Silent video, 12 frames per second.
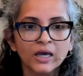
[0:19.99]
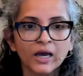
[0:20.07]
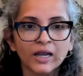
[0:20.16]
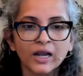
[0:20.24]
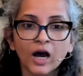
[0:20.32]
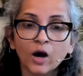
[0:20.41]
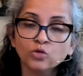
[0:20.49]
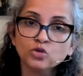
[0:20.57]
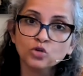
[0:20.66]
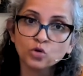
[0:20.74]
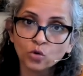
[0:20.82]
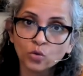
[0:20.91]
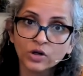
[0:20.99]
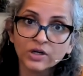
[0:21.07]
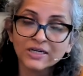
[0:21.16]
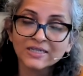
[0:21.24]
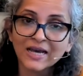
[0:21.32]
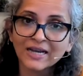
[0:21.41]
and how to lower
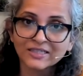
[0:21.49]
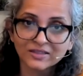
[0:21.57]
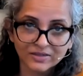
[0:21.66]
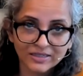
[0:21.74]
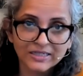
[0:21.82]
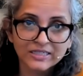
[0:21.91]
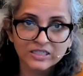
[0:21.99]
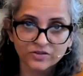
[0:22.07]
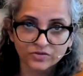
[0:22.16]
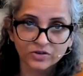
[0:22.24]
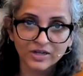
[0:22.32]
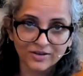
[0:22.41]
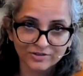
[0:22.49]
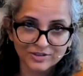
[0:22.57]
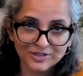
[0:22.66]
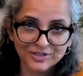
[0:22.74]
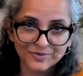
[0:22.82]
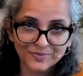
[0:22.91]
it at 3 different
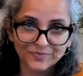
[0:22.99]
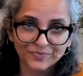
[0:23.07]
levels.